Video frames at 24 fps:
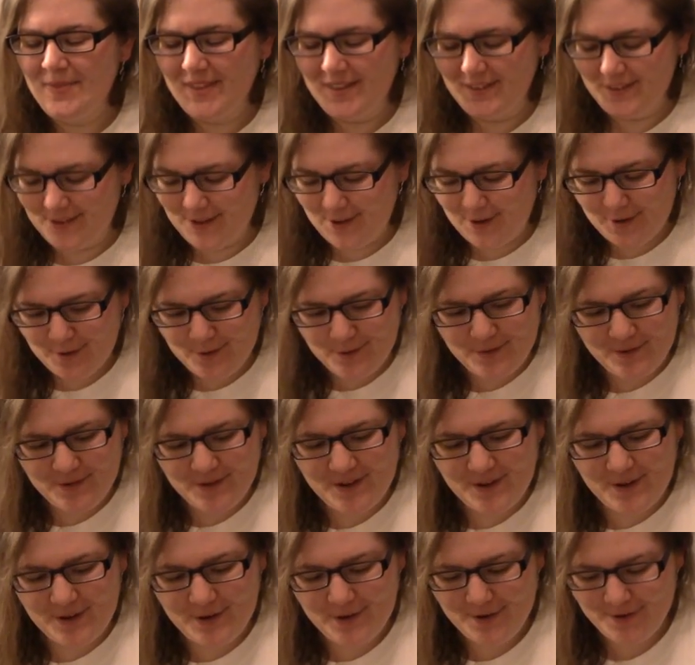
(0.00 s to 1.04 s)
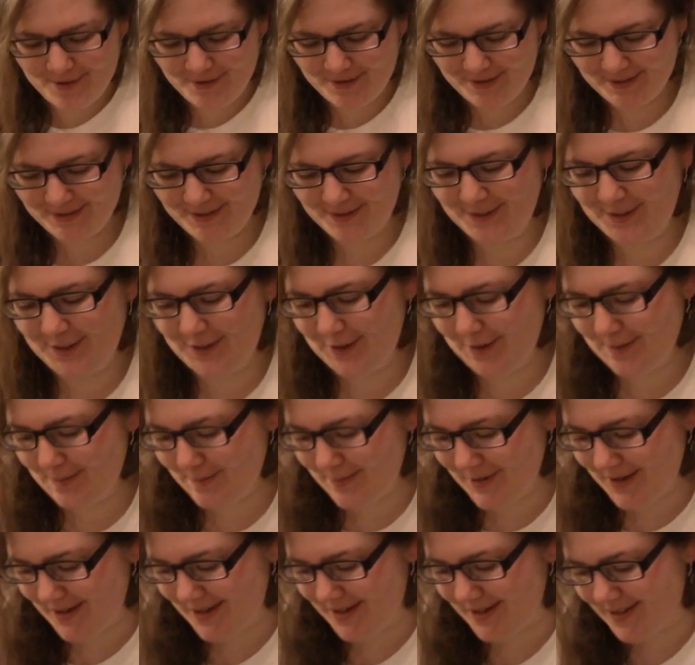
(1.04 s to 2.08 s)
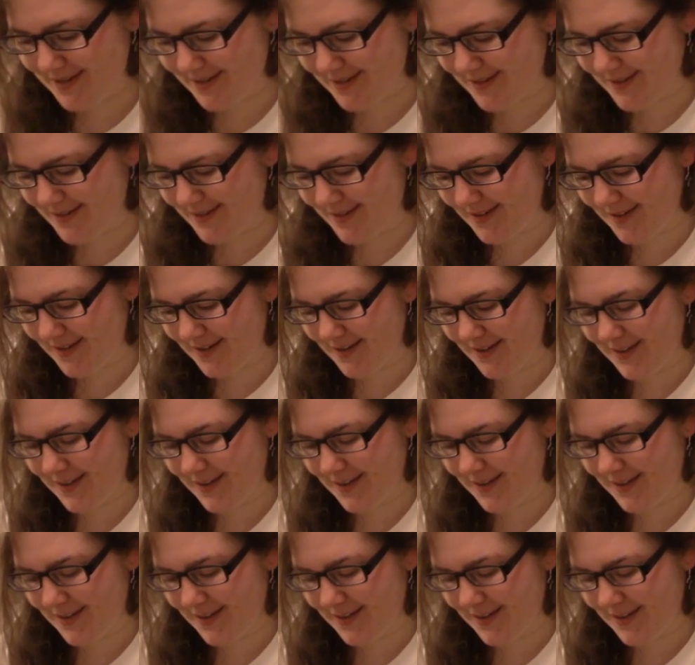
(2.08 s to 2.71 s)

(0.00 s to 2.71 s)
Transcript: So, all these cute buttons.